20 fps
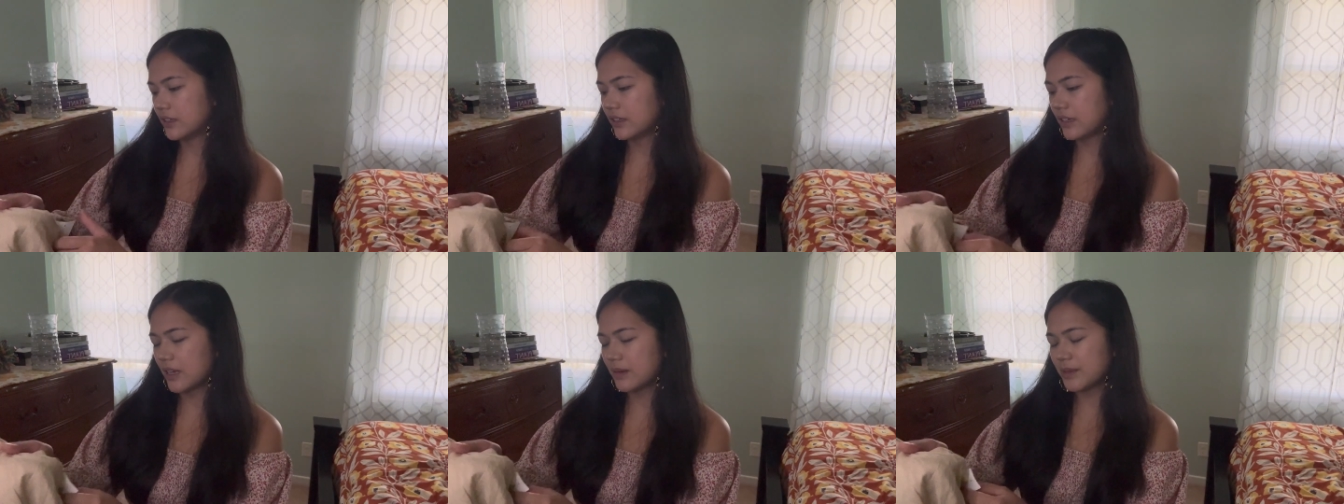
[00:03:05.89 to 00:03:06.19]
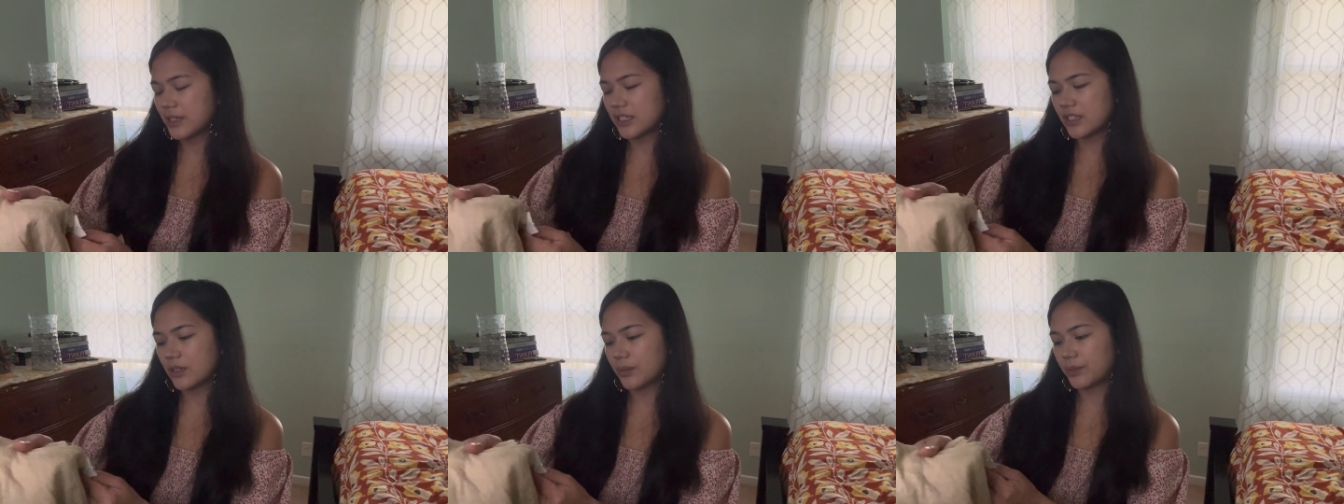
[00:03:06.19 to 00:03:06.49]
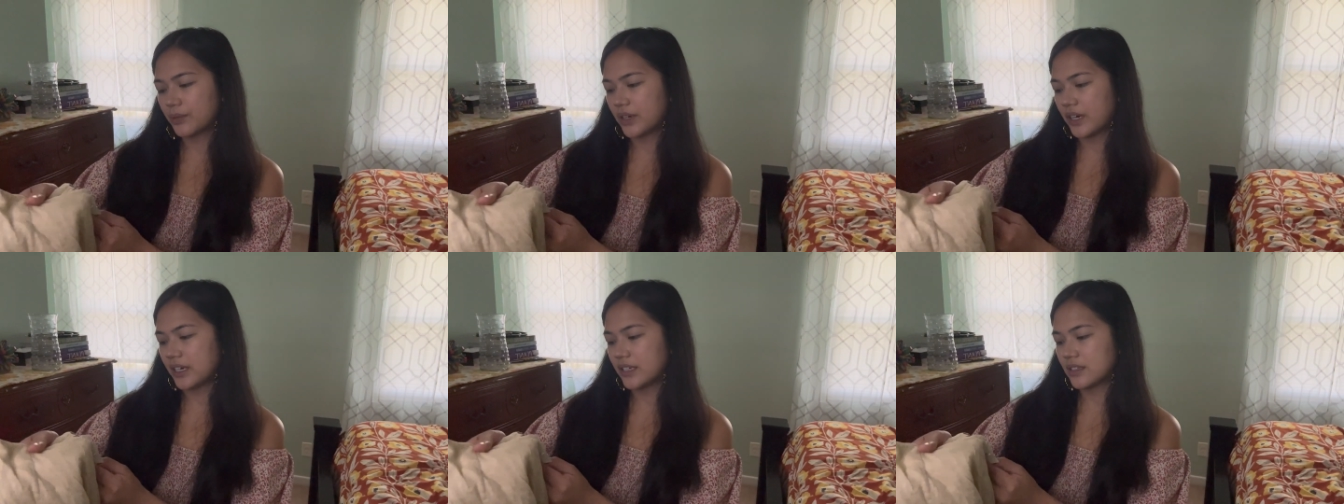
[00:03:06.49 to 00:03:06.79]
I missed the
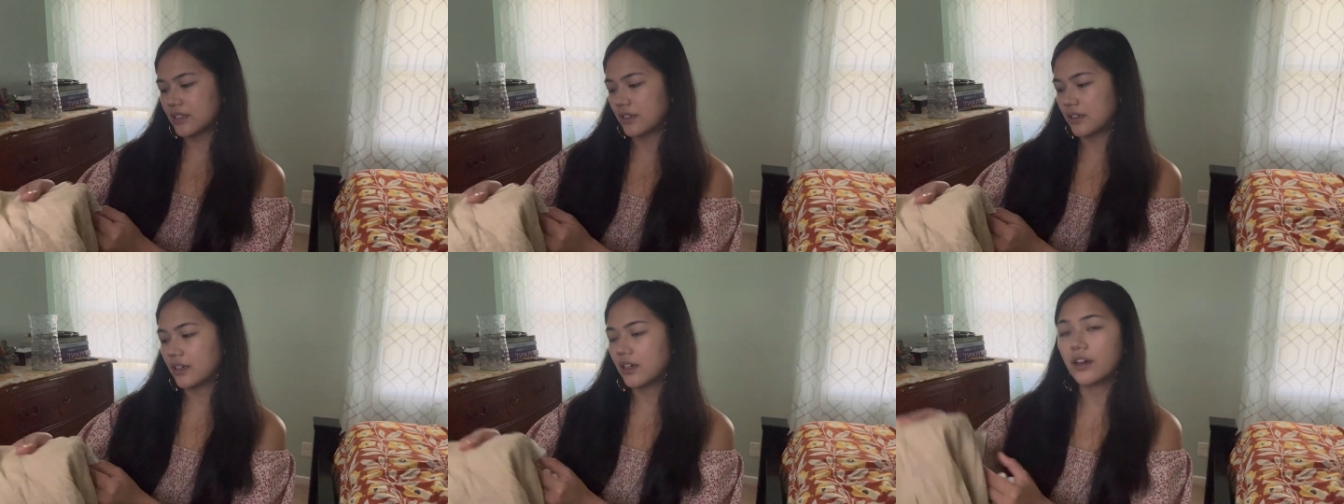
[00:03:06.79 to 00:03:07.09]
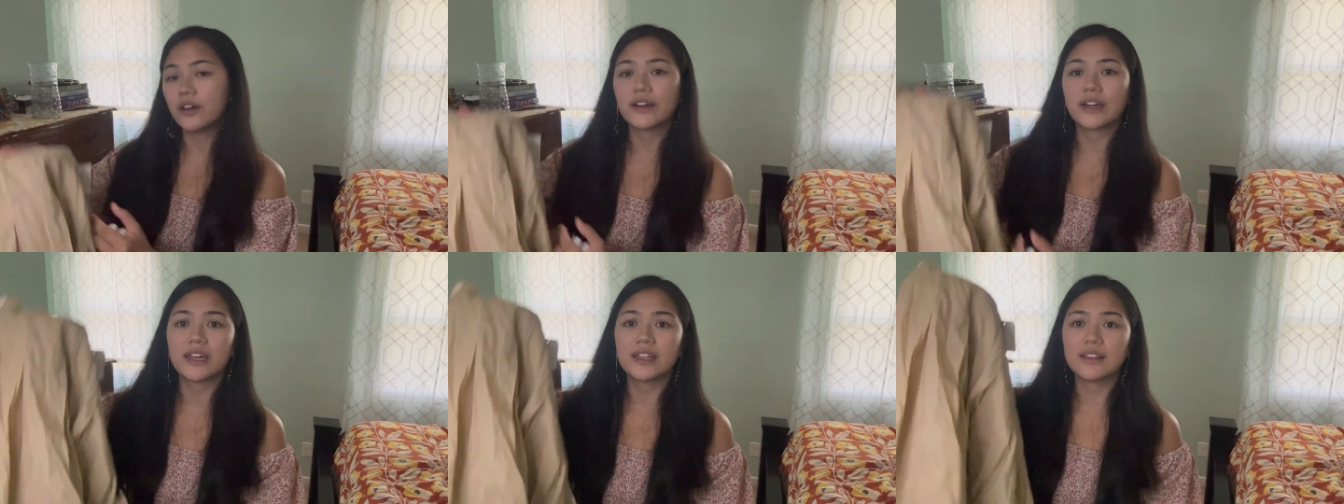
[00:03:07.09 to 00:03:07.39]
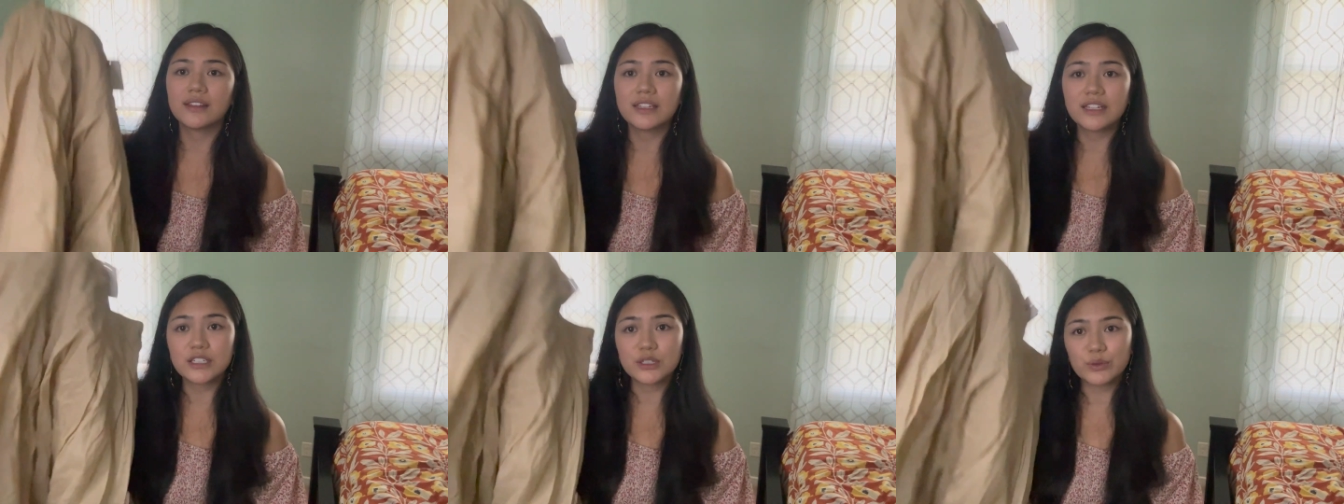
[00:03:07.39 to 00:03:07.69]
price on, okay,
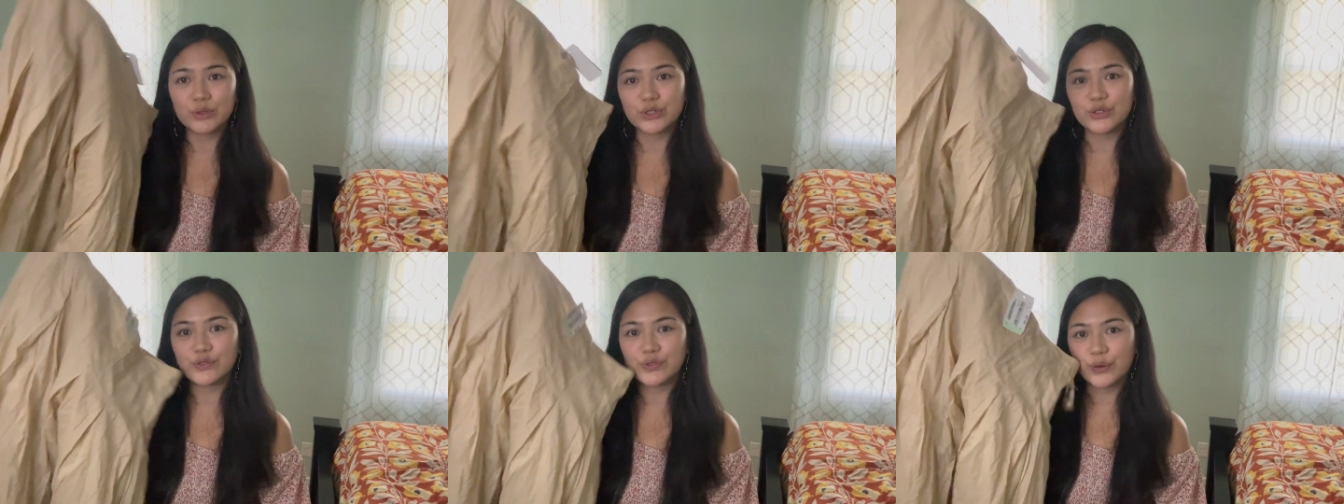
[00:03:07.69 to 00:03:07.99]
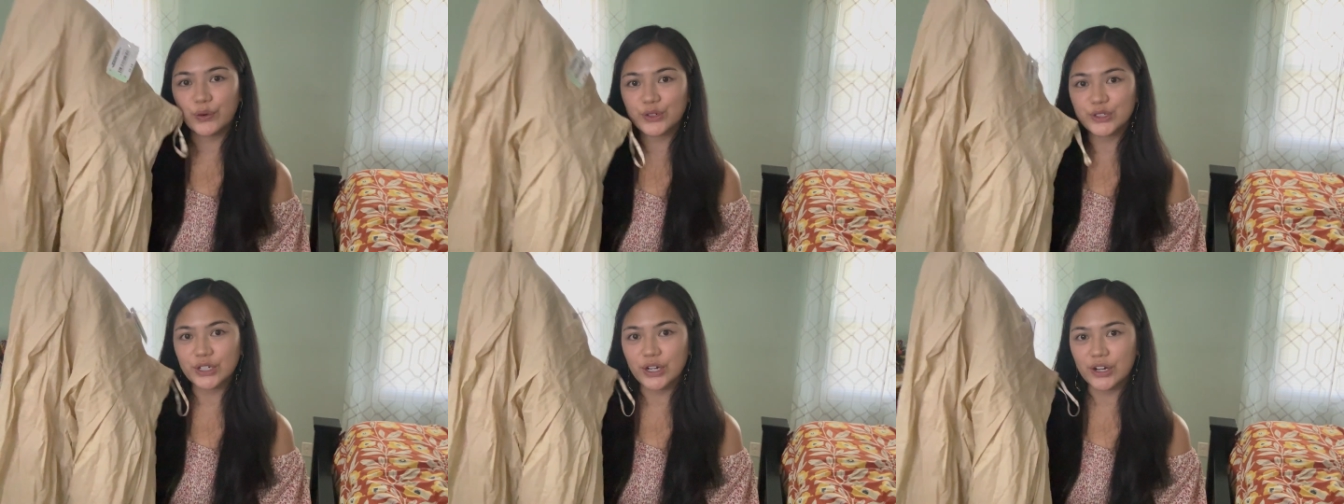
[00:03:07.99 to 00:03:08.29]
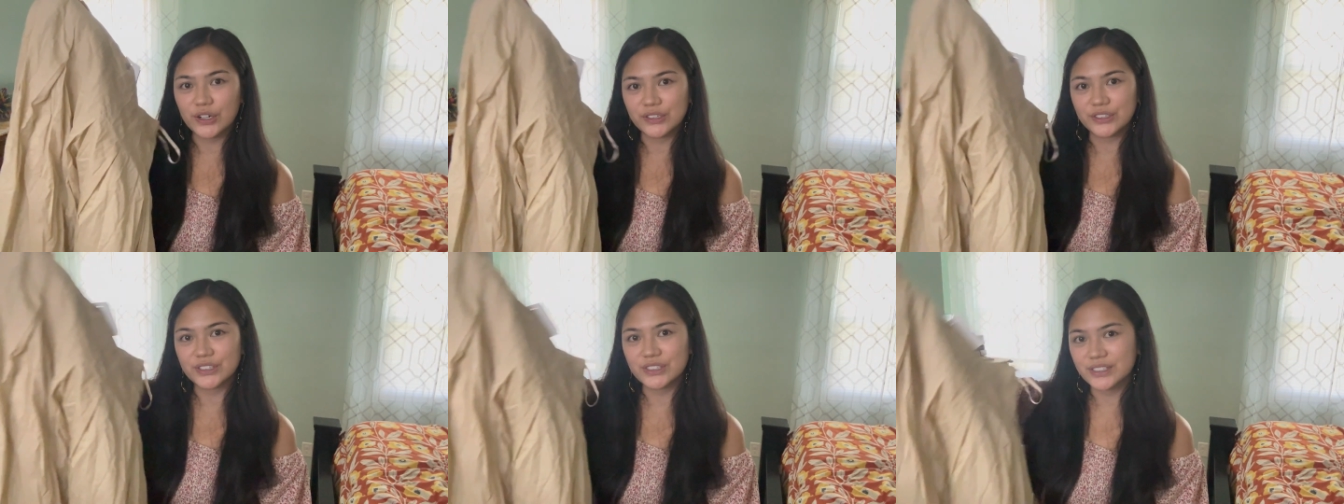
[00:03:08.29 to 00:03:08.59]
this was
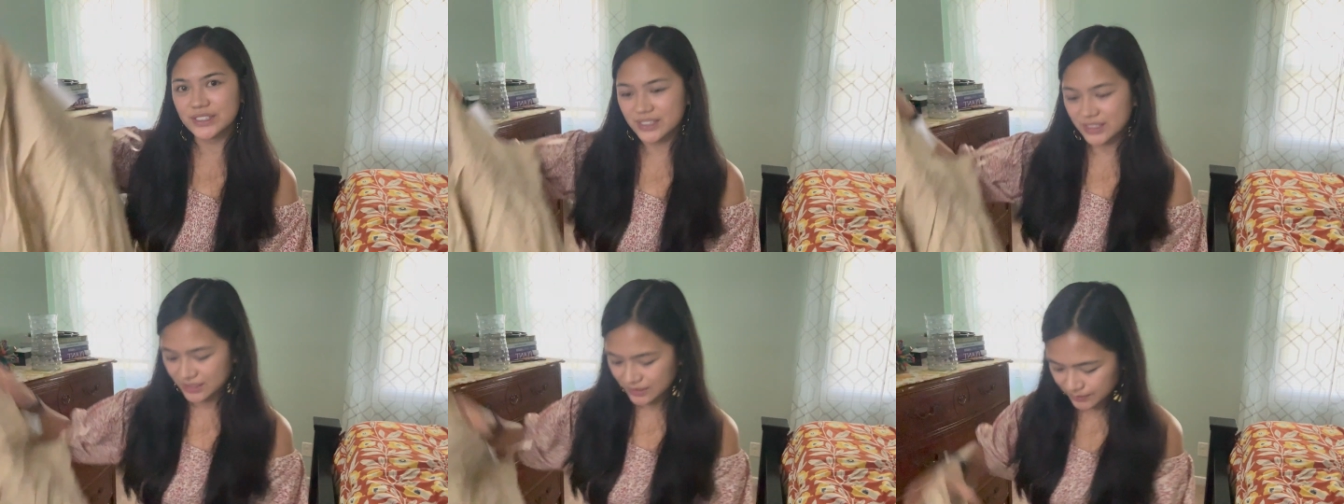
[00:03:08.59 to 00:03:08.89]
$4.